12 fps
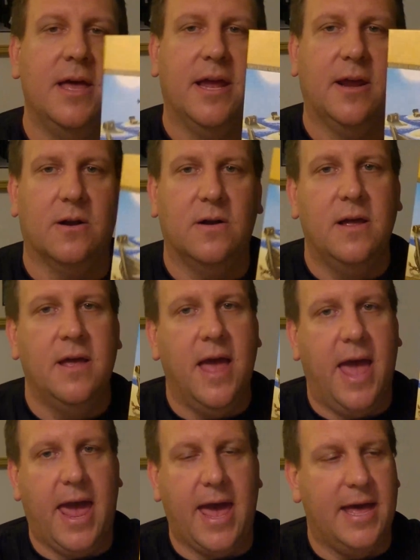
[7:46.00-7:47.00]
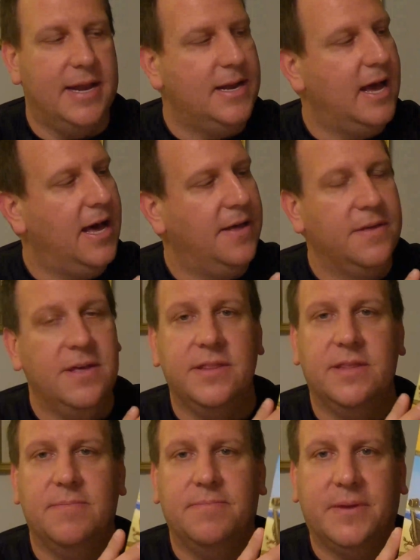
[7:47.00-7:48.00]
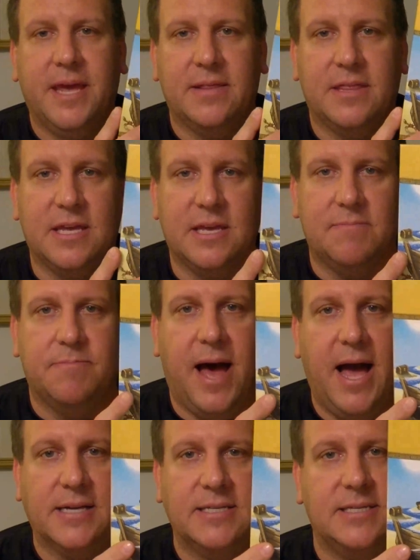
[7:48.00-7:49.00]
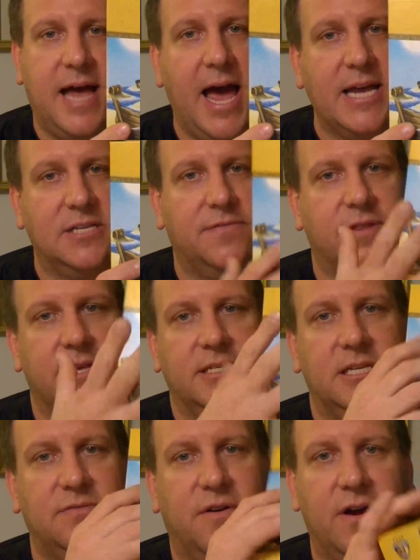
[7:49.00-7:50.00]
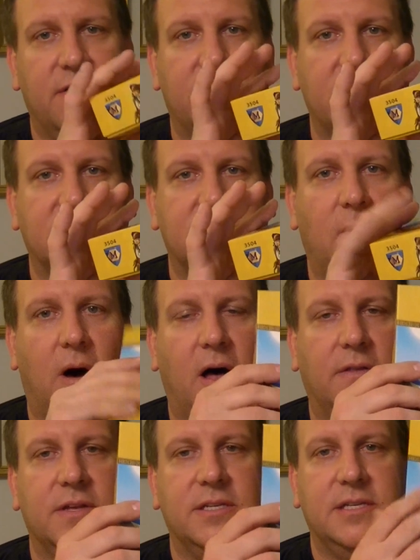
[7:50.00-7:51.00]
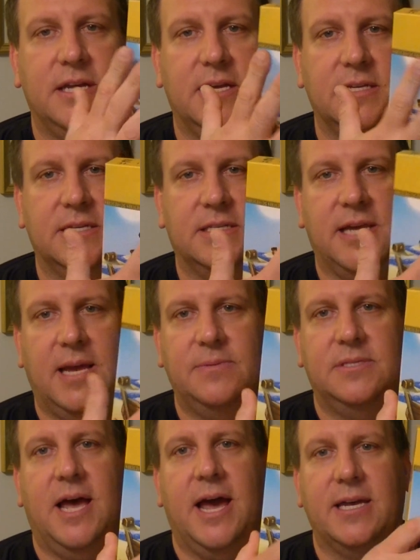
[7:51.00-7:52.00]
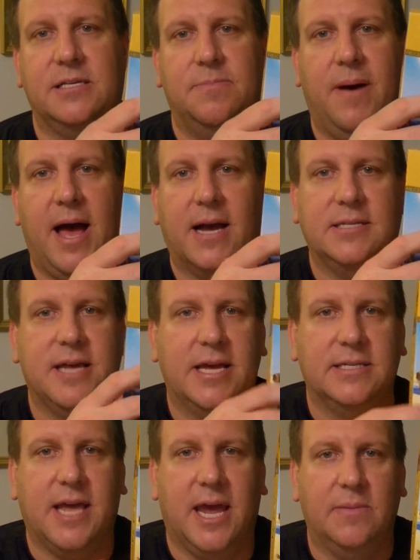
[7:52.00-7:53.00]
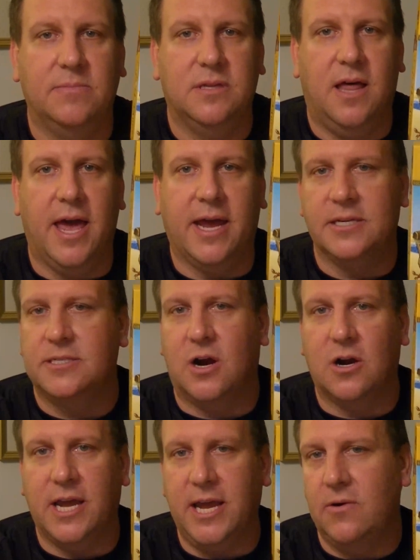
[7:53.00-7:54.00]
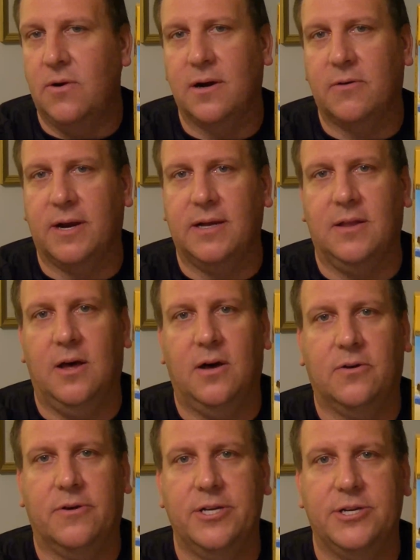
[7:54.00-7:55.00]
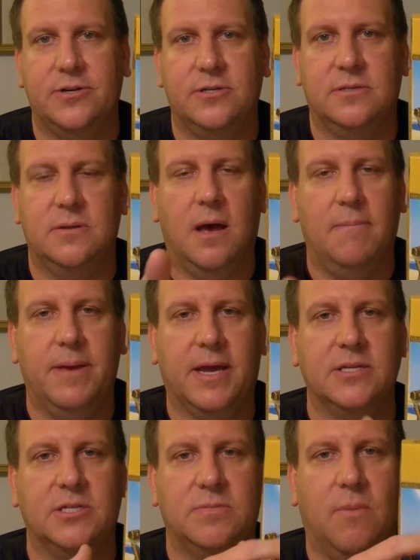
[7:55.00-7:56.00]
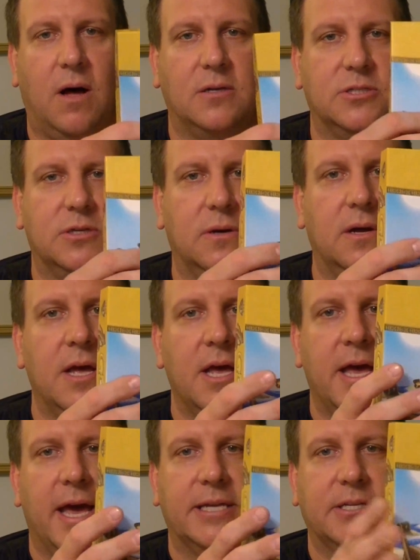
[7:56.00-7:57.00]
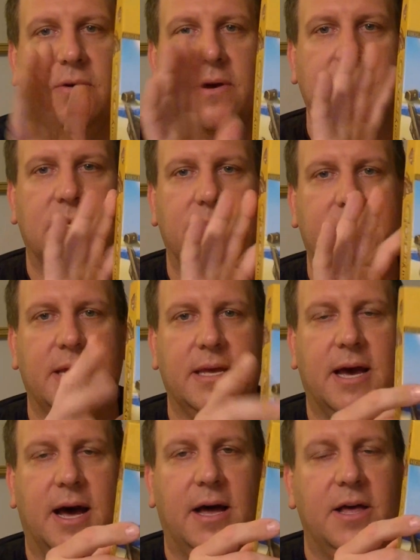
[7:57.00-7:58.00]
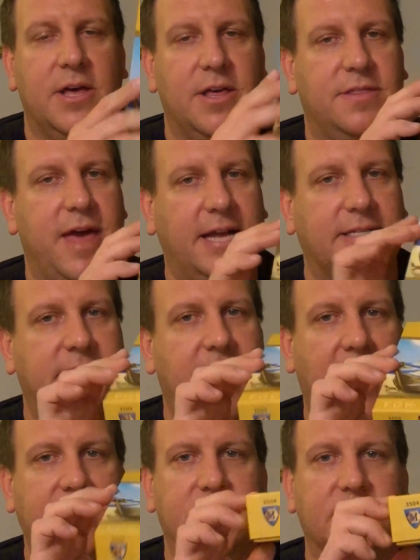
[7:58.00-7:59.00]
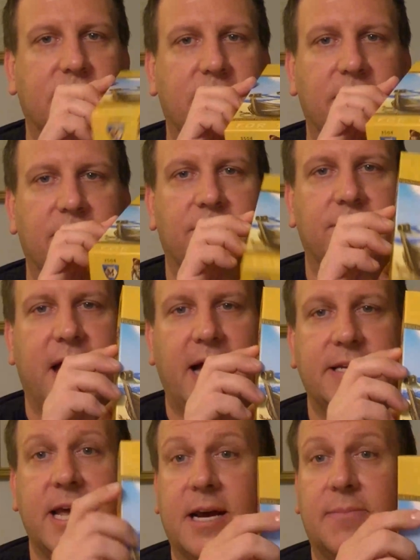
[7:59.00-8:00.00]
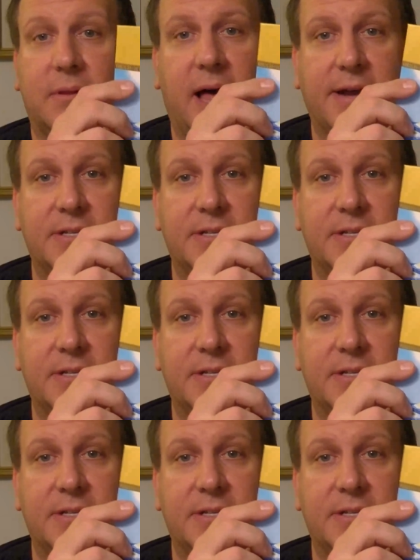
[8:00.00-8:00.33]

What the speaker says: here. And the box size for this is very, very small. This is the same size box as games like Targi or Agricola All Creatures Big and Small. So it's going to be that size is going to not take up a lot of